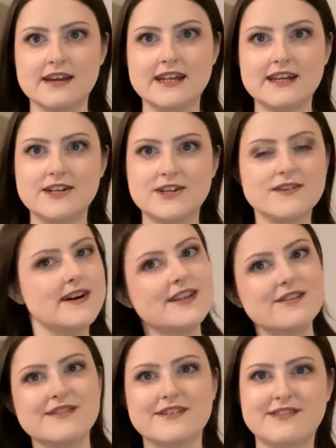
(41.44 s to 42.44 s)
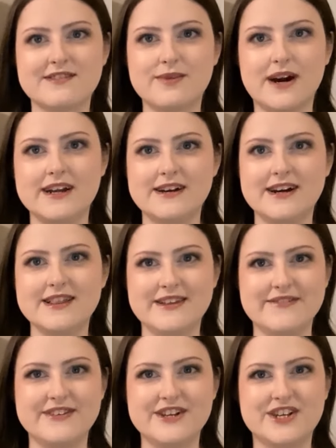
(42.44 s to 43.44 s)
get into other reasons why I
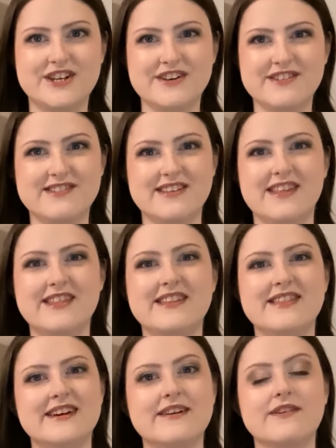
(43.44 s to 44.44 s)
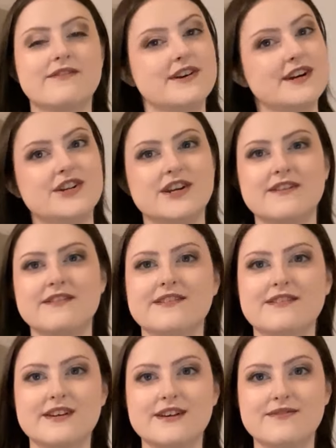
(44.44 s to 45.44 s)
love these shoes other than they were very
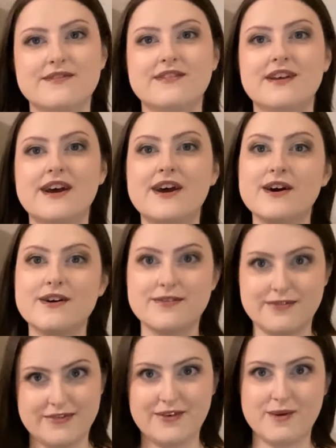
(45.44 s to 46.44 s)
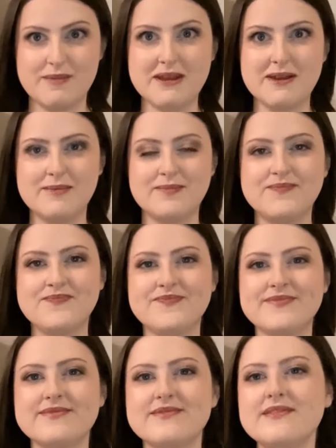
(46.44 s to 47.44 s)
generous gifts for me.
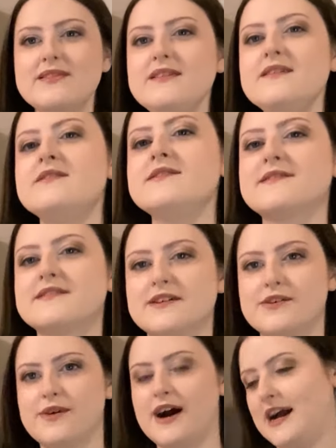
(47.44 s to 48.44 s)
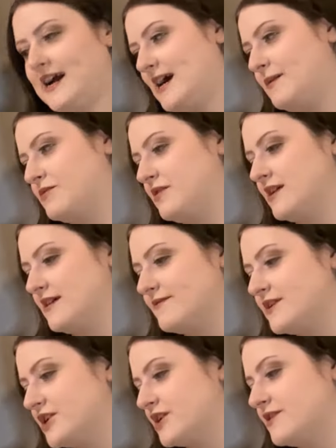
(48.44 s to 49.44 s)
So I absolutely
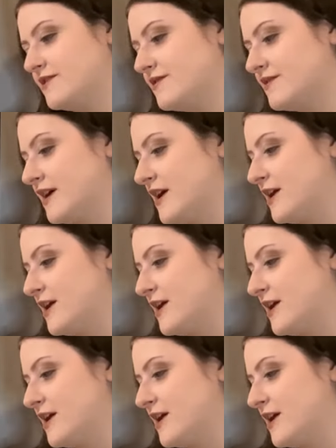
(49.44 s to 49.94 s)
love these shoes